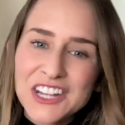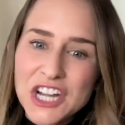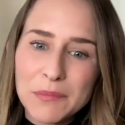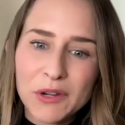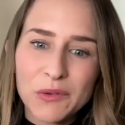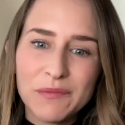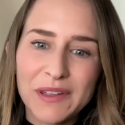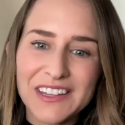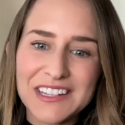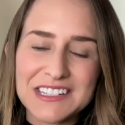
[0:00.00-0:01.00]
topic we've
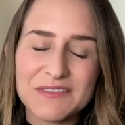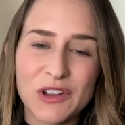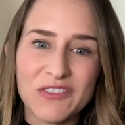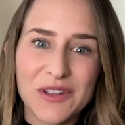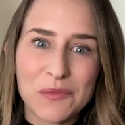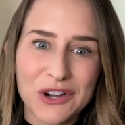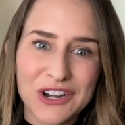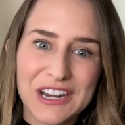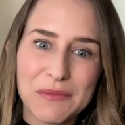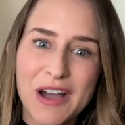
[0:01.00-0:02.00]
been
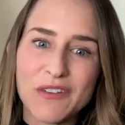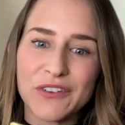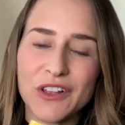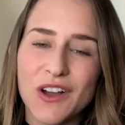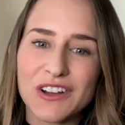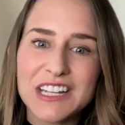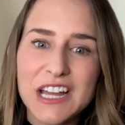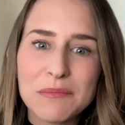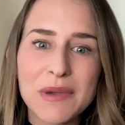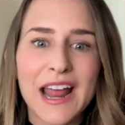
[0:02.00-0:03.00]
worrying about for a long
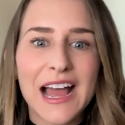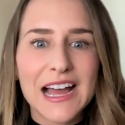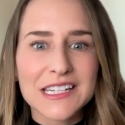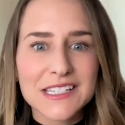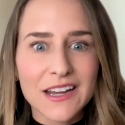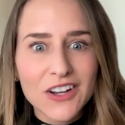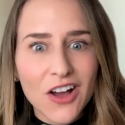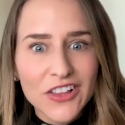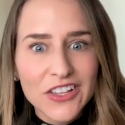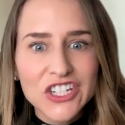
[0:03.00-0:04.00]
time. But as
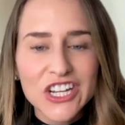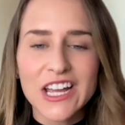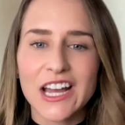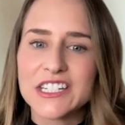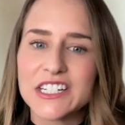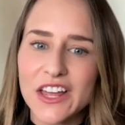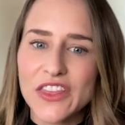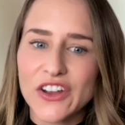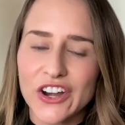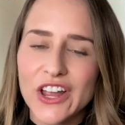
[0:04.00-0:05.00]
technology and
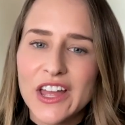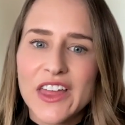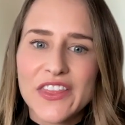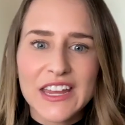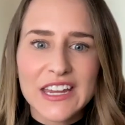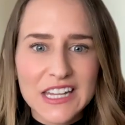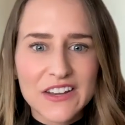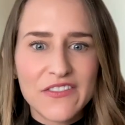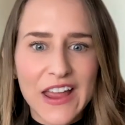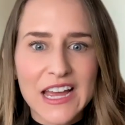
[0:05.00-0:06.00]
other things
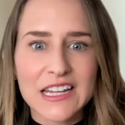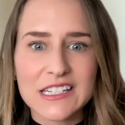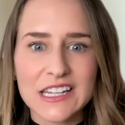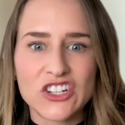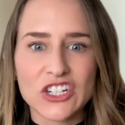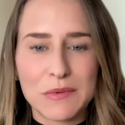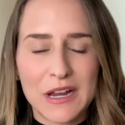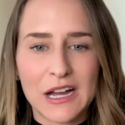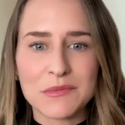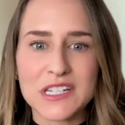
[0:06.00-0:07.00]
advance, it just
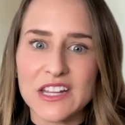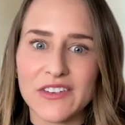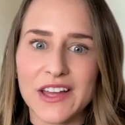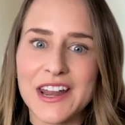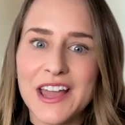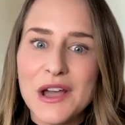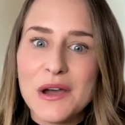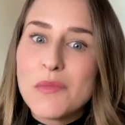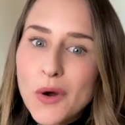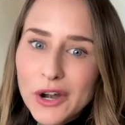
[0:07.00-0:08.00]
becomes even
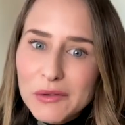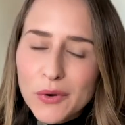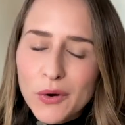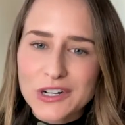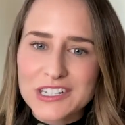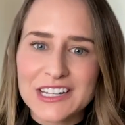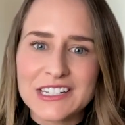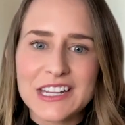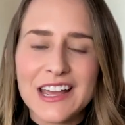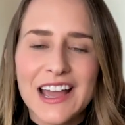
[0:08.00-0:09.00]
more
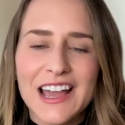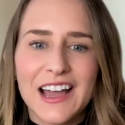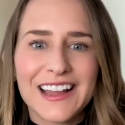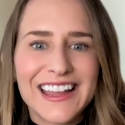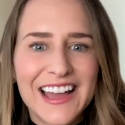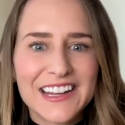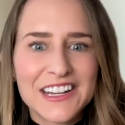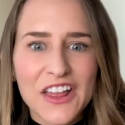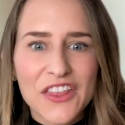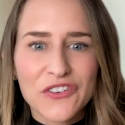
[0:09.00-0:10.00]
important. Again,
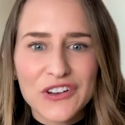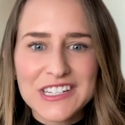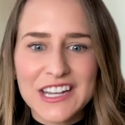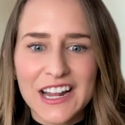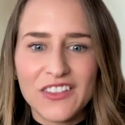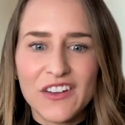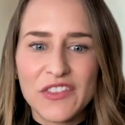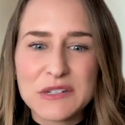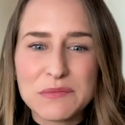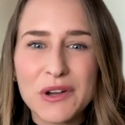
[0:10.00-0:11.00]
another reason I
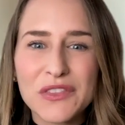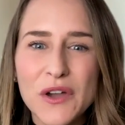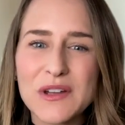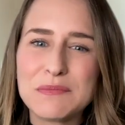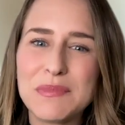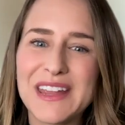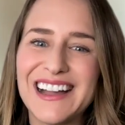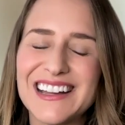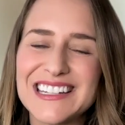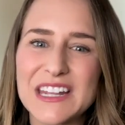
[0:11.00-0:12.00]
love this book, though, is
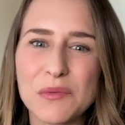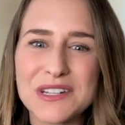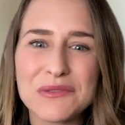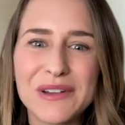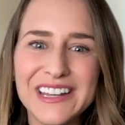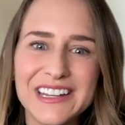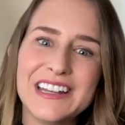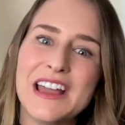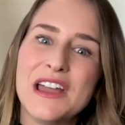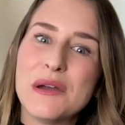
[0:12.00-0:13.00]
because it was
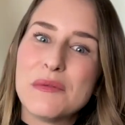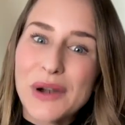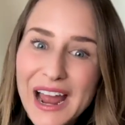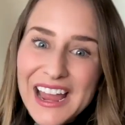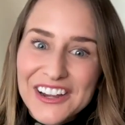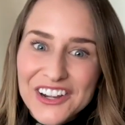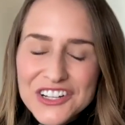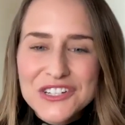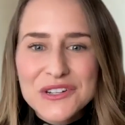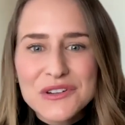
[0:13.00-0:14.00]
written prior
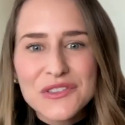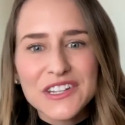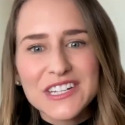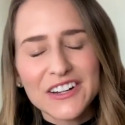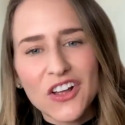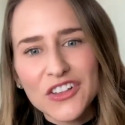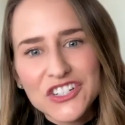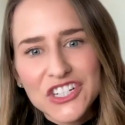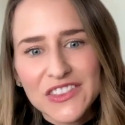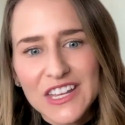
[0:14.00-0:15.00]
to the
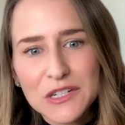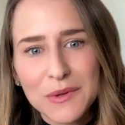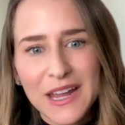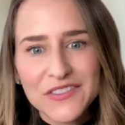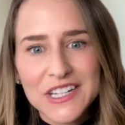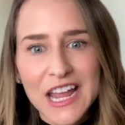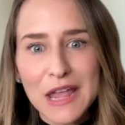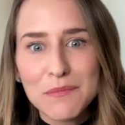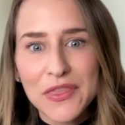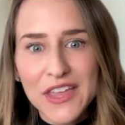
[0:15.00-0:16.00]
technology and things we have
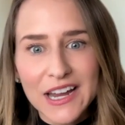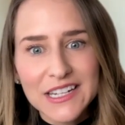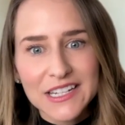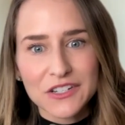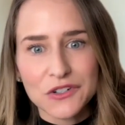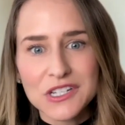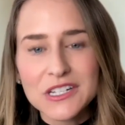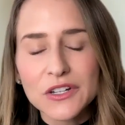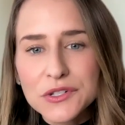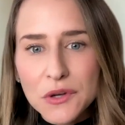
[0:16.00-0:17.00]
today, but the ideas are
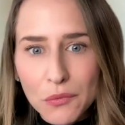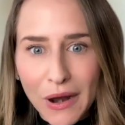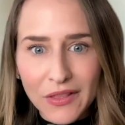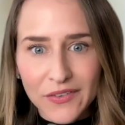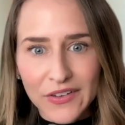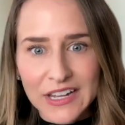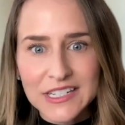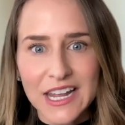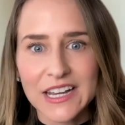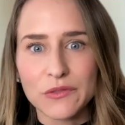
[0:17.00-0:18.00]
still so
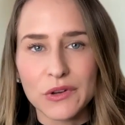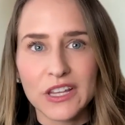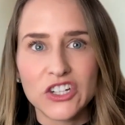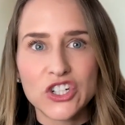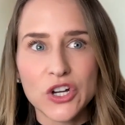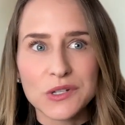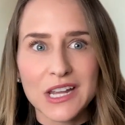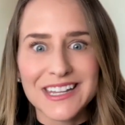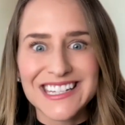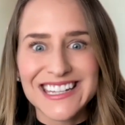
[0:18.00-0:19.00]
relevant. And it really
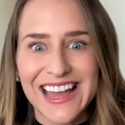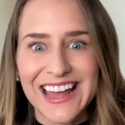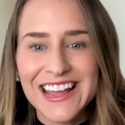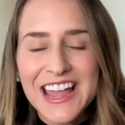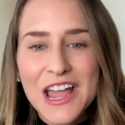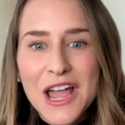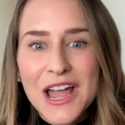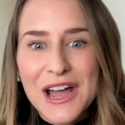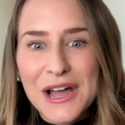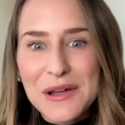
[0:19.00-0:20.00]
shows us that
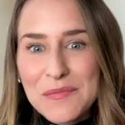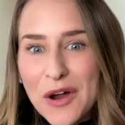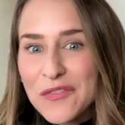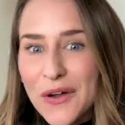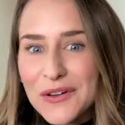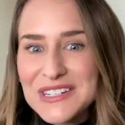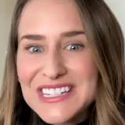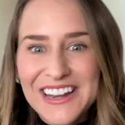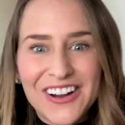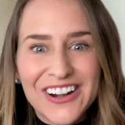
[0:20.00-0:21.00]
our
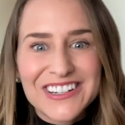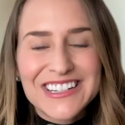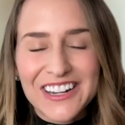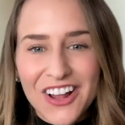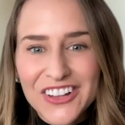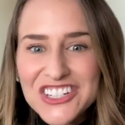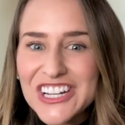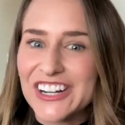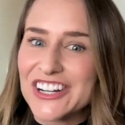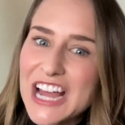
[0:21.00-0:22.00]
phones and our
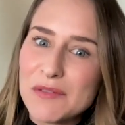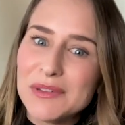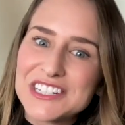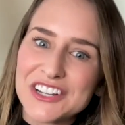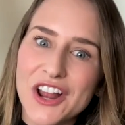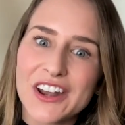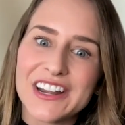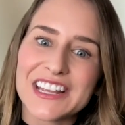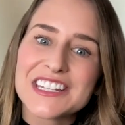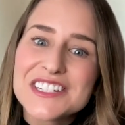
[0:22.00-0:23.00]
technology and our tablets are not
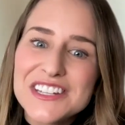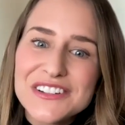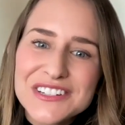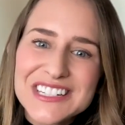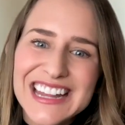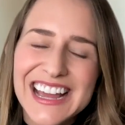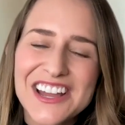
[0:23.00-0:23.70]
an excuse.